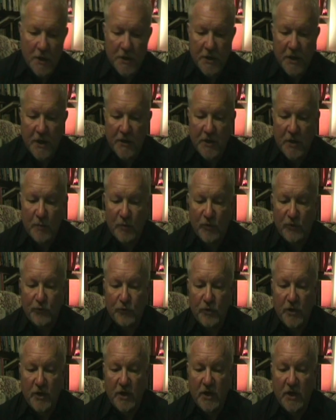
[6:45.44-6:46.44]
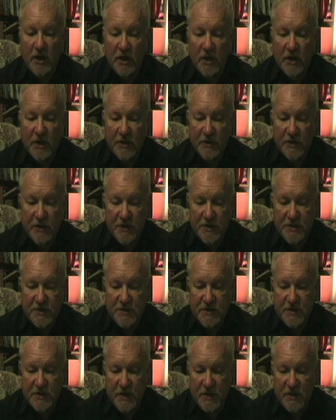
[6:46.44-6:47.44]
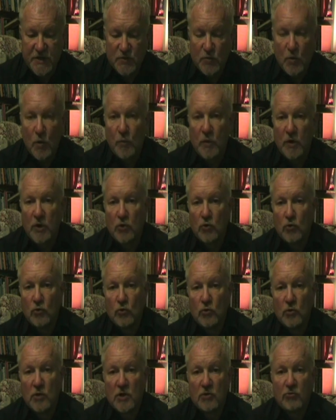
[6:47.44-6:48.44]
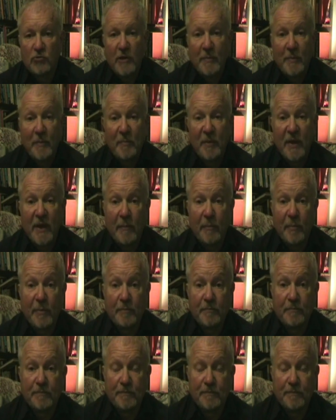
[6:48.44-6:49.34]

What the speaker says: Now, number 3, and this is what we call creep and peep.